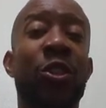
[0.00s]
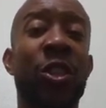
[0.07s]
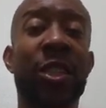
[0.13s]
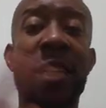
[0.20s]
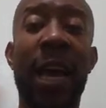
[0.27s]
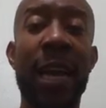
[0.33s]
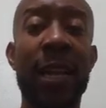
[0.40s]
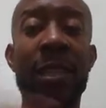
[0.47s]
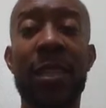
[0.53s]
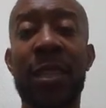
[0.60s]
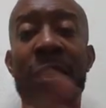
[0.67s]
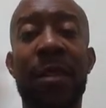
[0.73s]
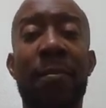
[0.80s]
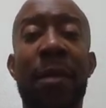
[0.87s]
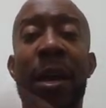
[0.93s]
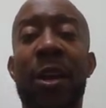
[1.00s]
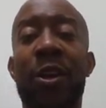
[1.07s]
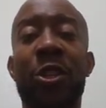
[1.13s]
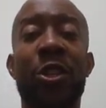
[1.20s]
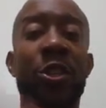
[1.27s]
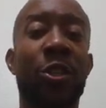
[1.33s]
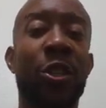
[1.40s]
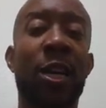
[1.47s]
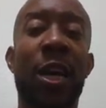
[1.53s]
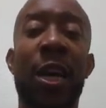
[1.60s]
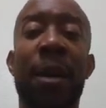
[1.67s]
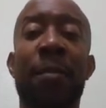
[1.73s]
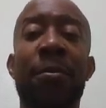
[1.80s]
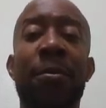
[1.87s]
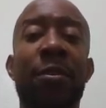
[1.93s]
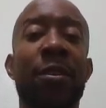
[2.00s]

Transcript: status doesn't matter at your job.